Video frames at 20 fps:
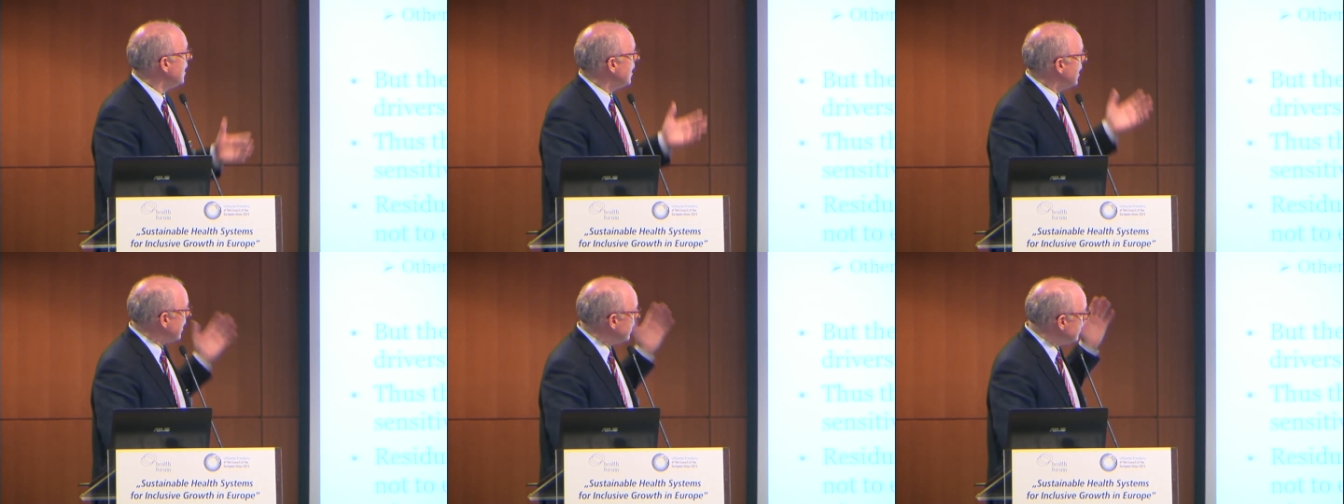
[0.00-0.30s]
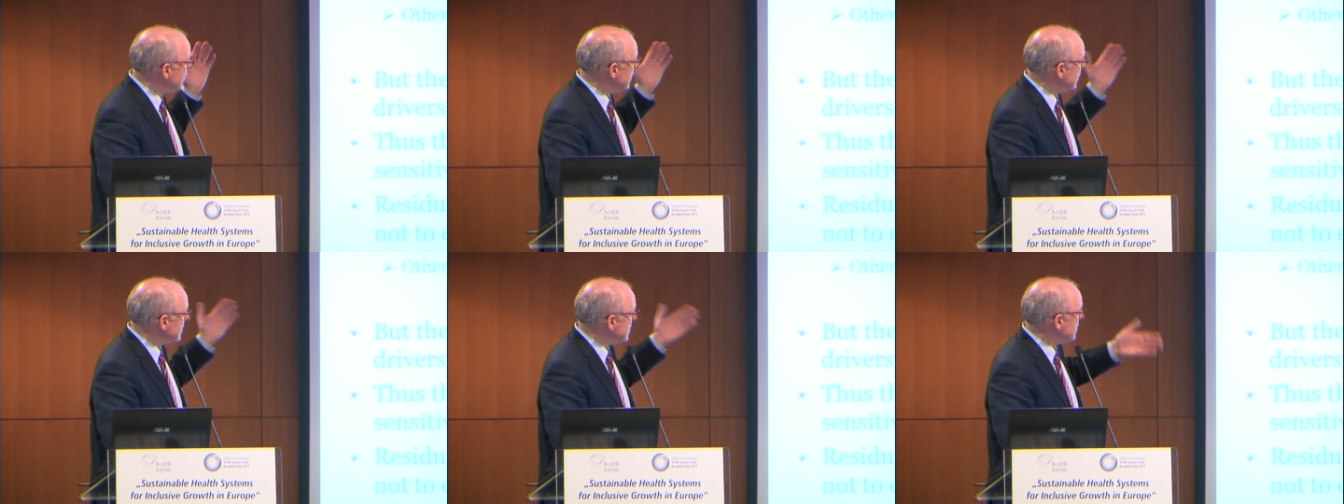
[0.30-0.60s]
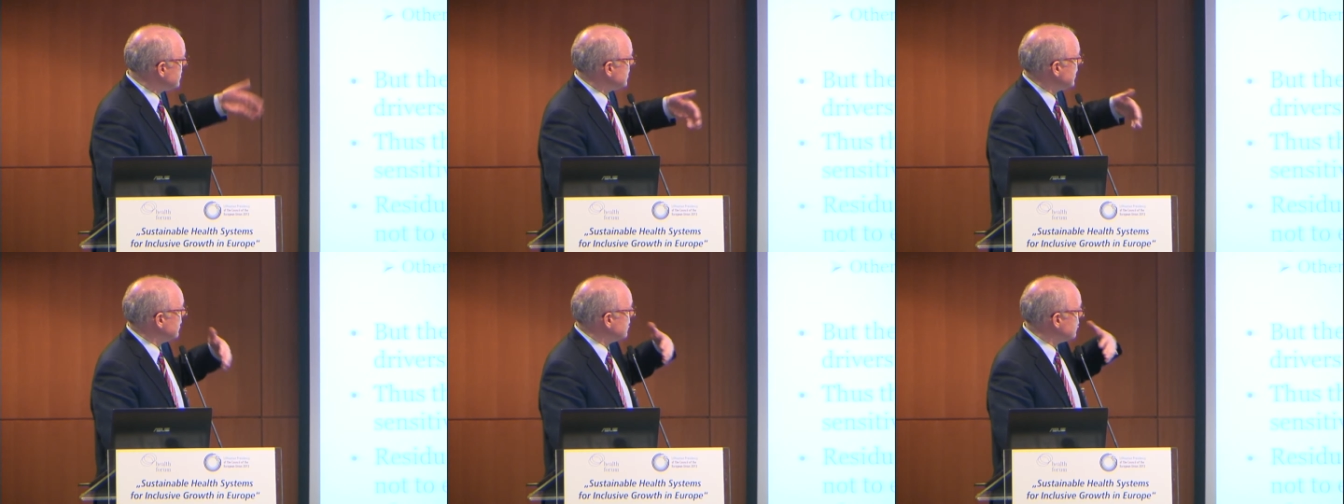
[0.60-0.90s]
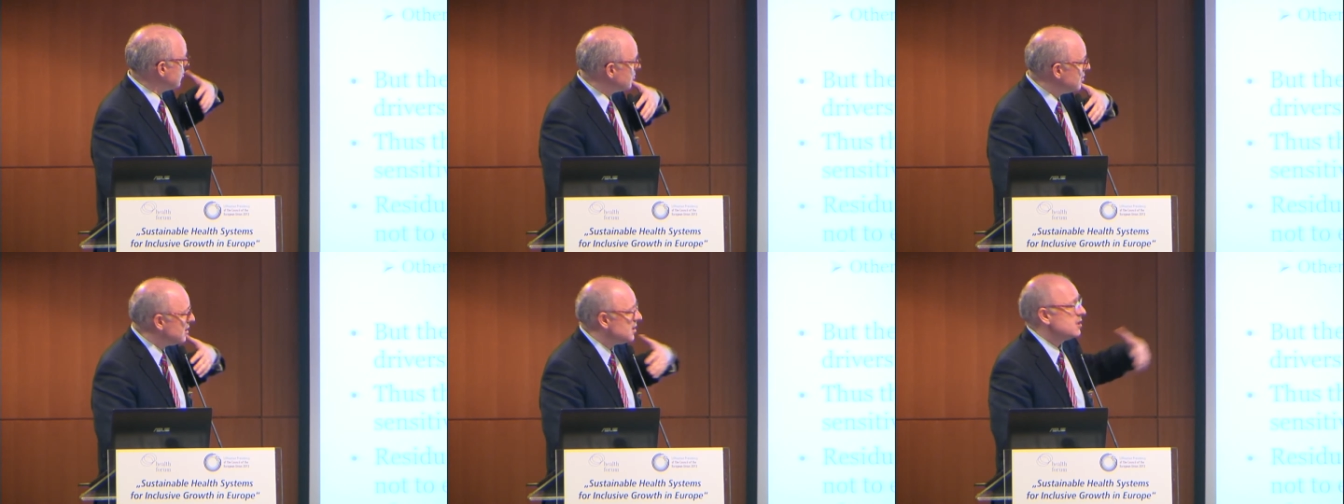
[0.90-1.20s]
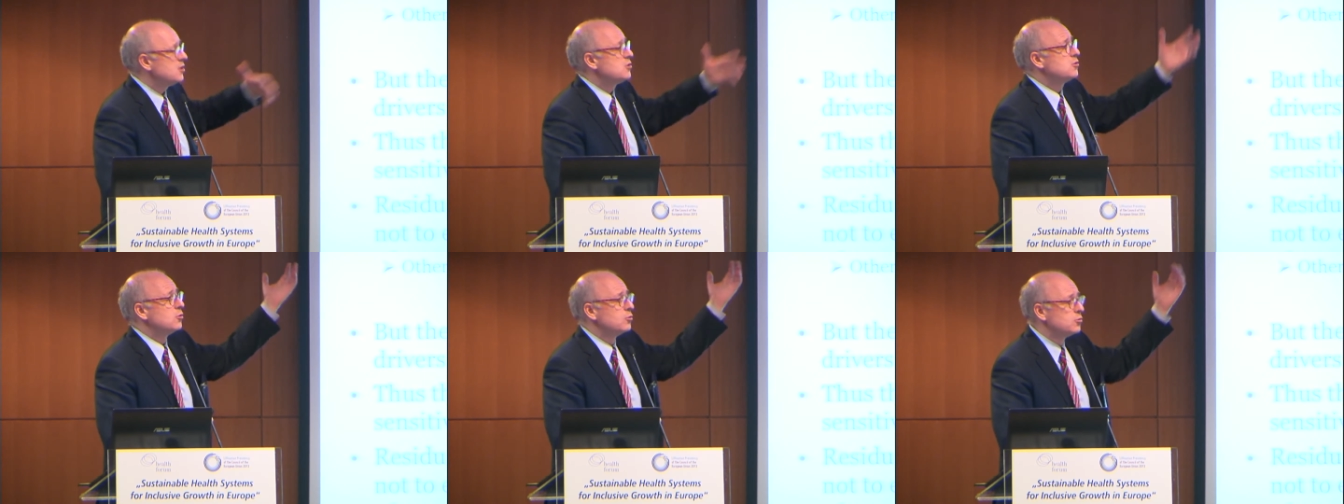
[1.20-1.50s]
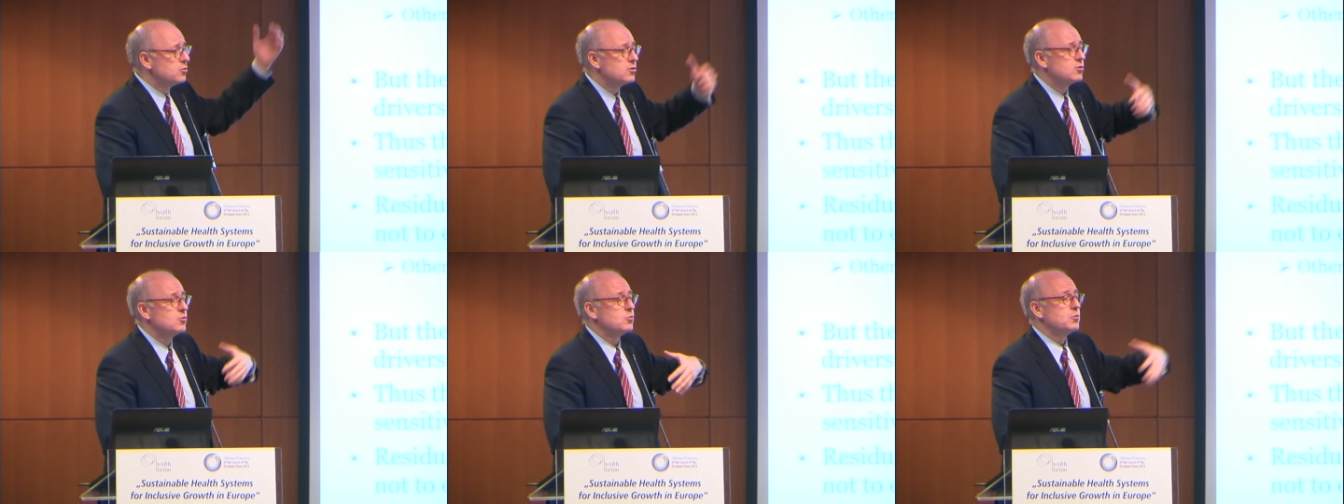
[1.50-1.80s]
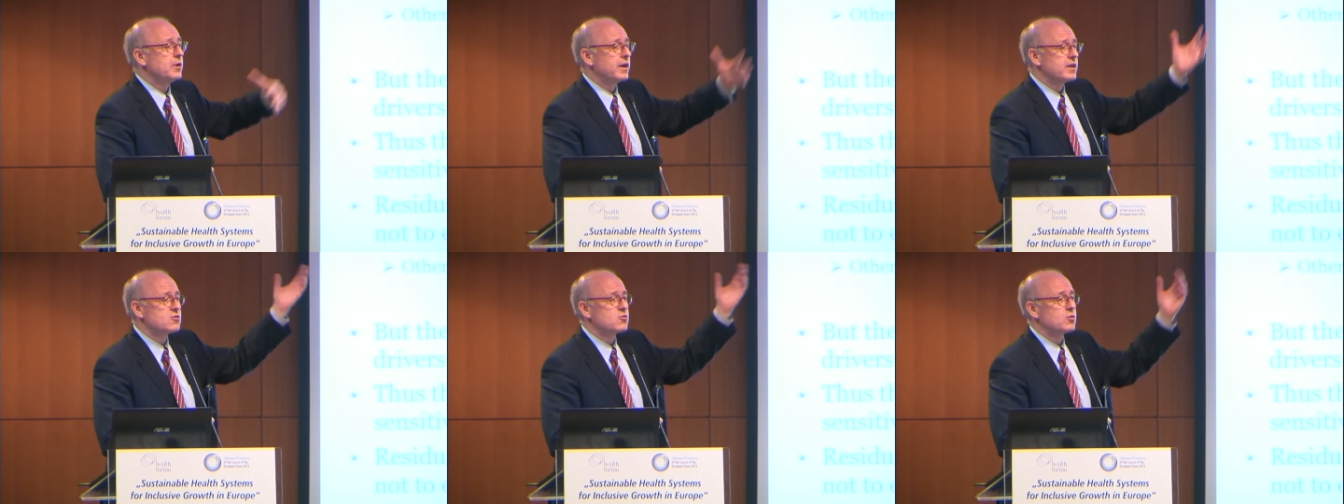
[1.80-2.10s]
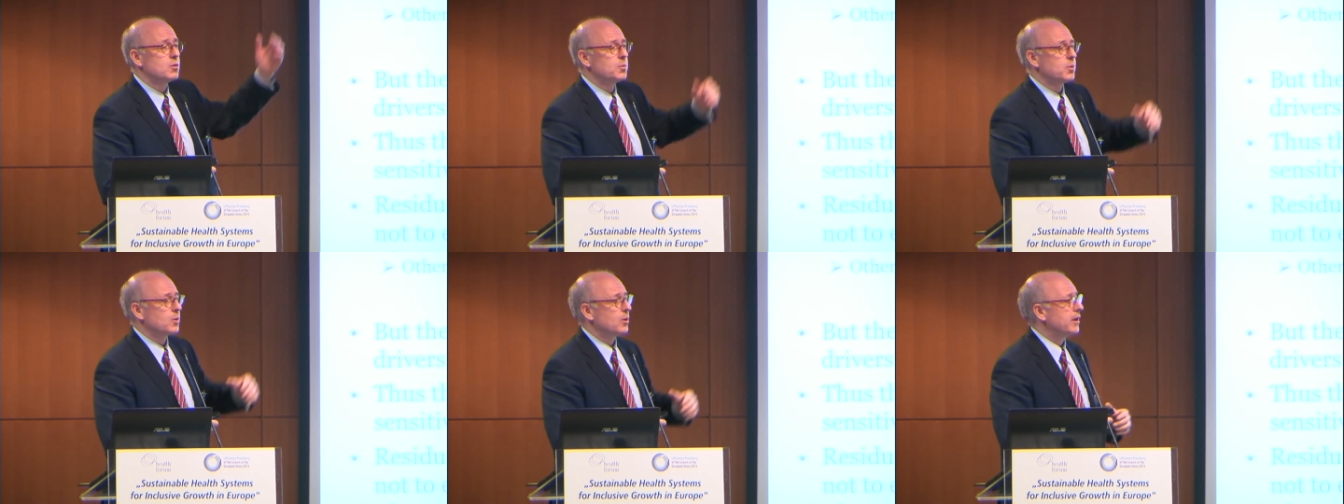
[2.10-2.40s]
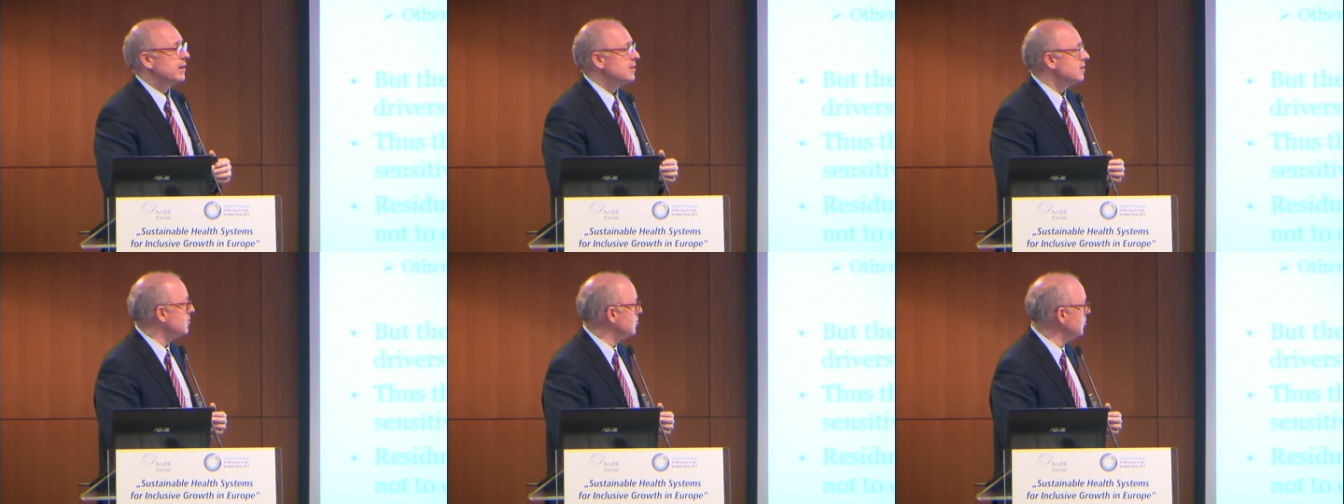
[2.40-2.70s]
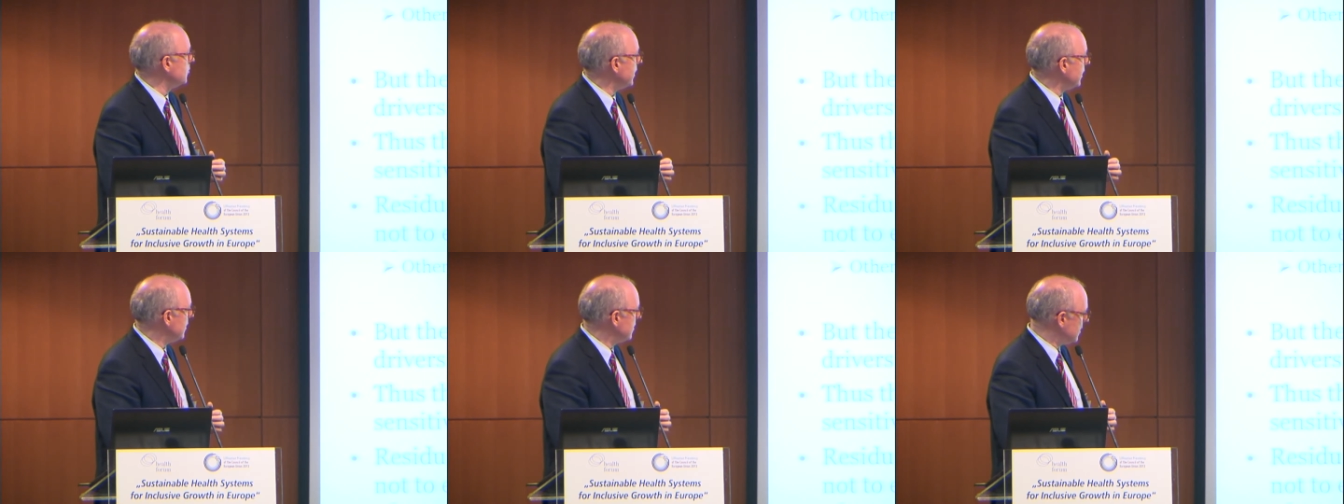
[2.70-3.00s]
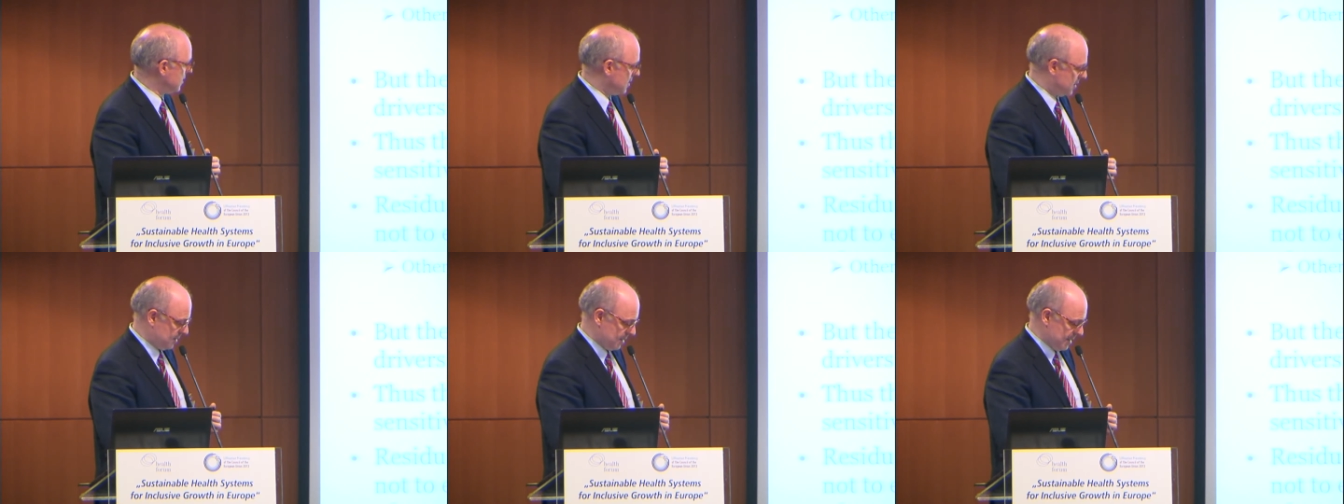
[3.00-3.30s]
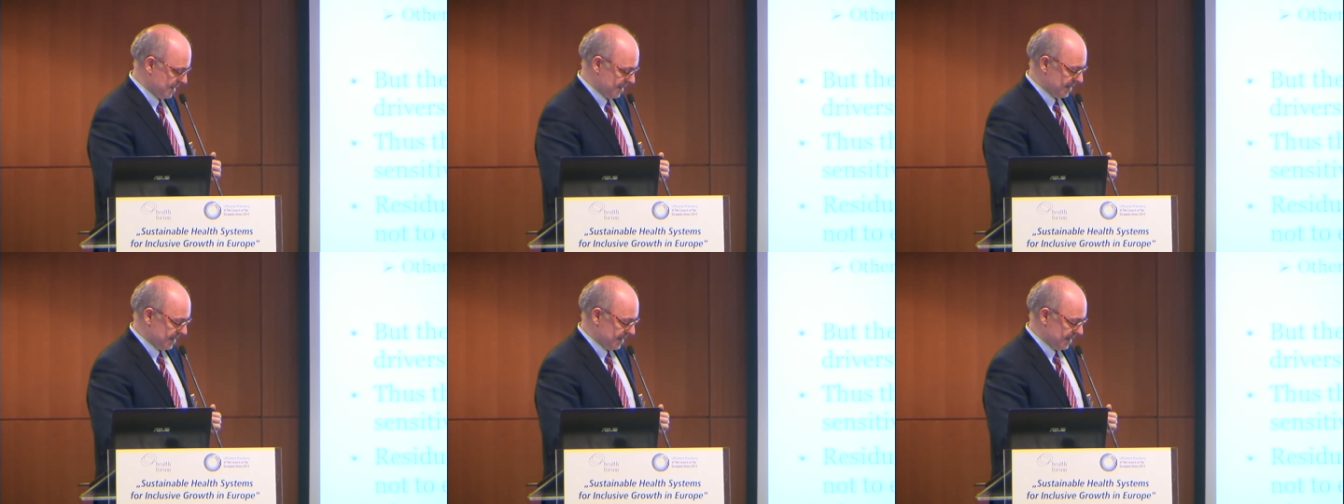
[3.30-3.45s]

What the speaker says: And as I said, so this is used to extrapolate, to make this